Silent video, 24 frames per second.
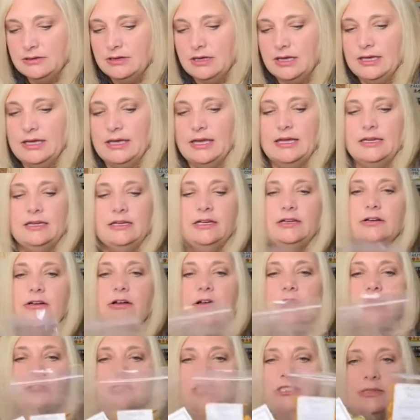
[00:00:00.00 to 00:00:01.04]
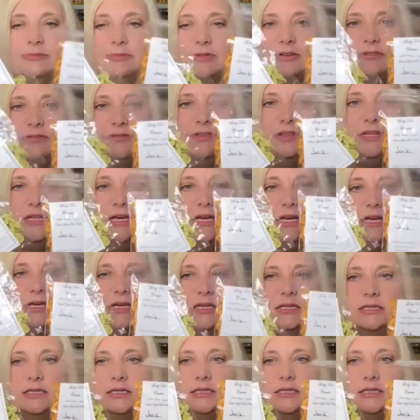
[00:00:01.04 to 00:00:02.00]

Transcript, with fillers: Again, here are some of the